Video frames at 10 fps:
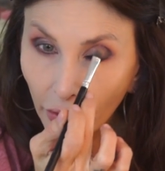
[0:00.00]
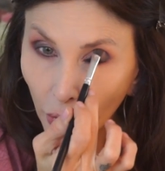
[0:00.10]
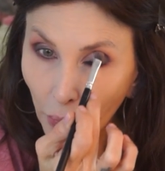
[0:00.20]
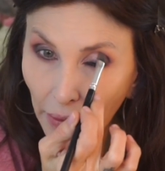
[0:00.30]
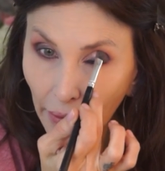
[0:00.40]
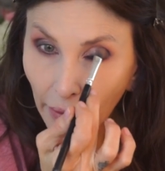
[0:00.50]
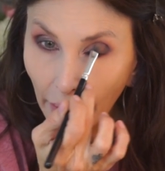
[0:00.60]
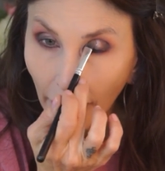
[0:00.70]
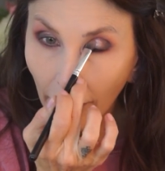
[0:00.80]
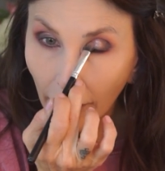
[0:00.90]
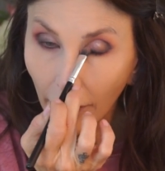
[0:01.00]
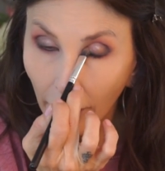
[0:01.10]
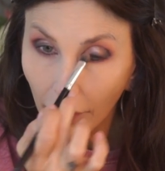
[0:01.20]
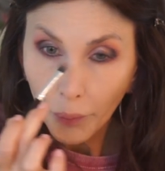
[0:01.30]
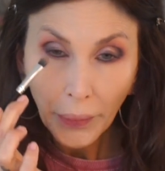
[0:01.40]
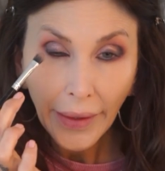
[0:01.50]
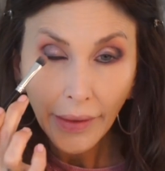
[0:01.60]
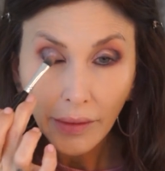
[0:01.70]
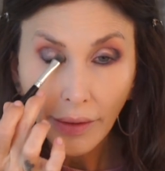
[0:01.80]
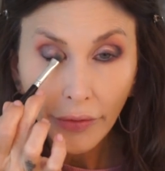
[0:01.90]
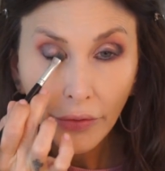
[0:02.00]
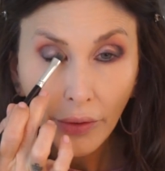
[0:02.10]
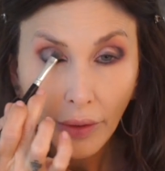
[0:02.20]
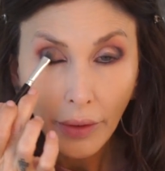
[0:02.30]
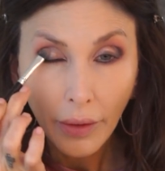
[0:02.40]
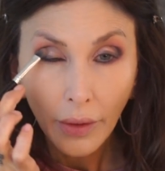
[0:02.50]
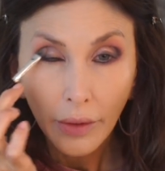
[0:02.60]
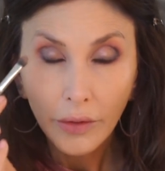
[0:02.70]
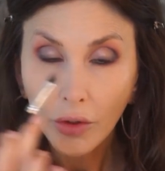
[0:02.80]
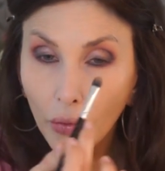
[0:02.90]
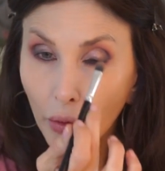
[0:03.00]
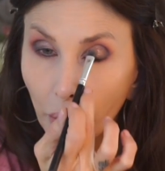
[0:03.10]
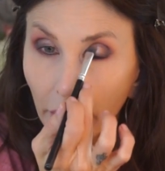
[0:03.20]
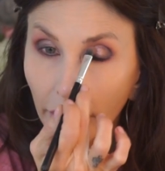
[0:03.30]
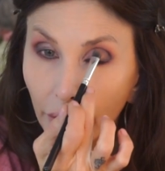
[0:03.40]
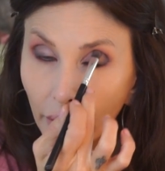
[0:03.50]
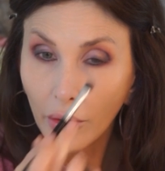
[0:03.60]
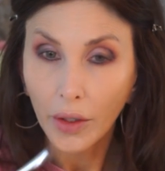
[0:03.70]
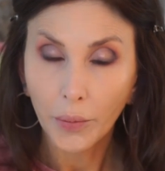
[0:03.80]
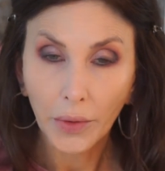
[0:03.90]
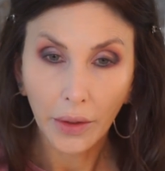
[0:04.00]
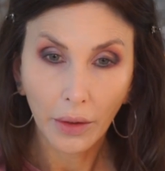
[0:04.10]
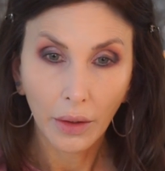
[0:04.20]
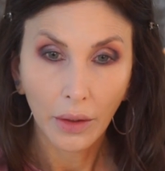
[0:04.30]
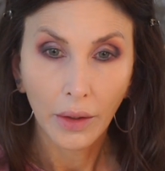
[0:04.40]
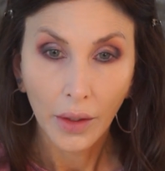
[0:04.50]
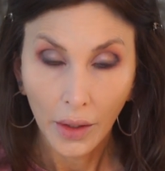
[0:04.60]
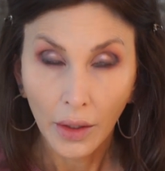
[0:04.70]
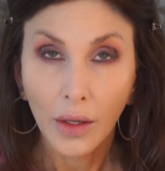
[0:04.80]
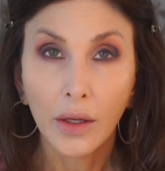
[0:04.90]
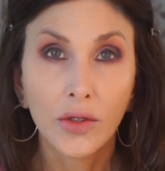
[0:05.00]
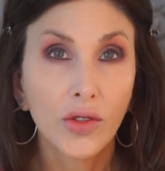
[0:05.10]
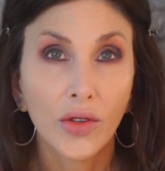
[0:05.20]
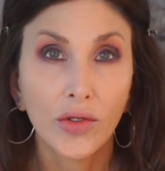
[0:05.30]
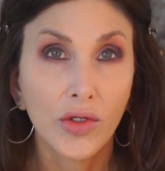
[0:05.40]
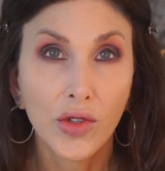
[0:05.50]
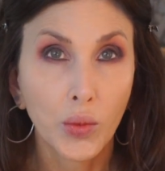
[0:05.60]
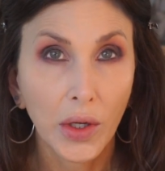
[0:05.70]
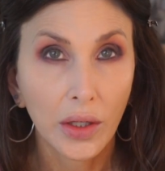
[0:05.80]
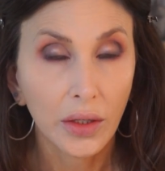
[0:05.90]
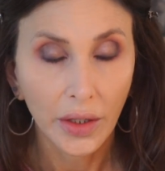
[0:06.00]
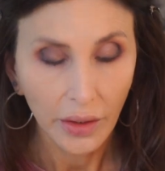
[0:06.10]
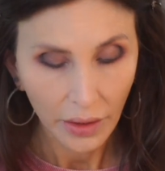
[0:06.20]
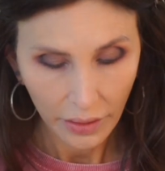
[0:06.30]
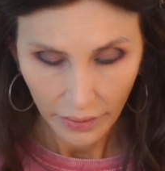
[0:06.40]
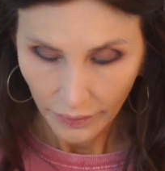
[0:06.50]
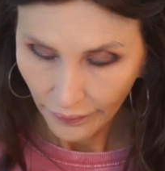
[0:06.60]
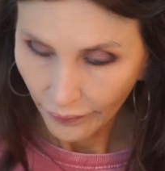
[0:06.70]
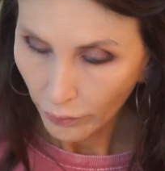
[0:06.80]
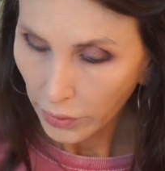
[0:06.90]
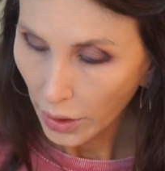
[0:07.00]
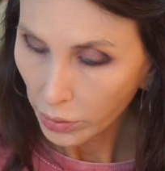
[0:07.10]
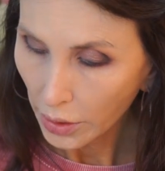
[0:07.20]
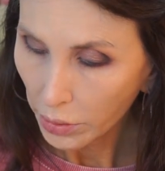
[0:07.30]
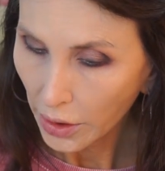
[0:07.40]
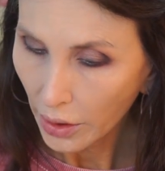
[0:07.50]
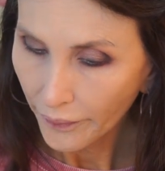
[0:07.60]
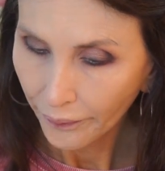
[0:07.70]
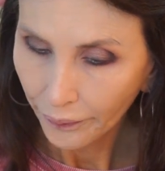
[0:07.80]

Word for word: to be petless to replace the carpet. So I just spot cleaned it and blah, blah, blah.